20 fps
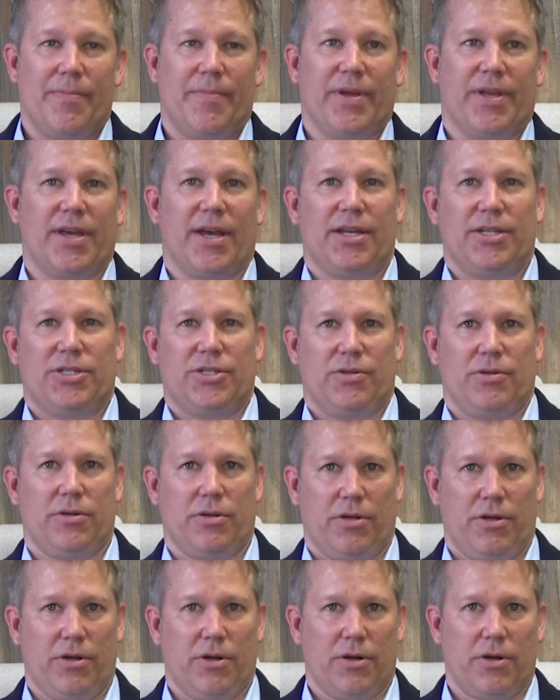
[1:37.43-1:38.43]
because
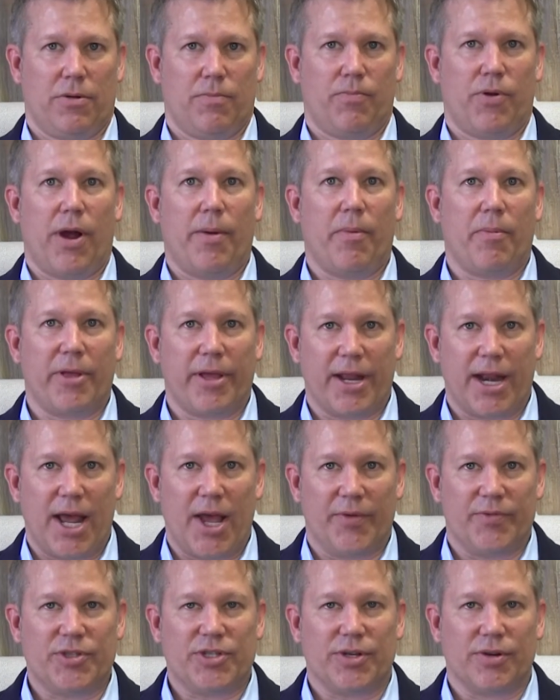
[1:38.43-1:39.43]
you're probably going to
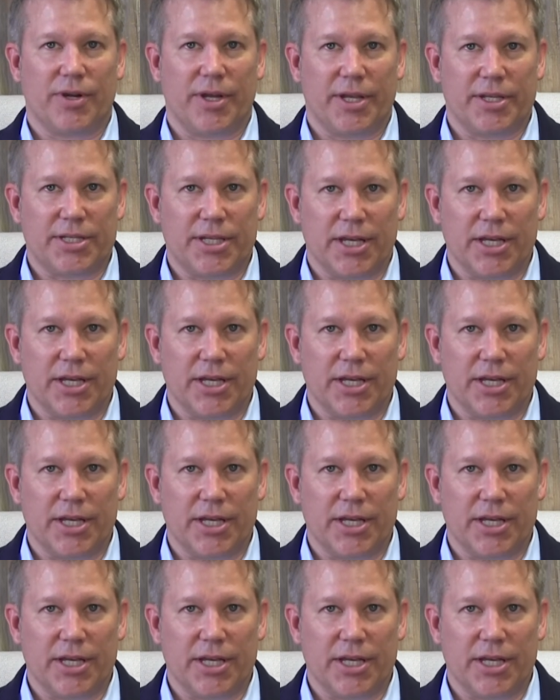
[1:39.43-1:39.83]
have serious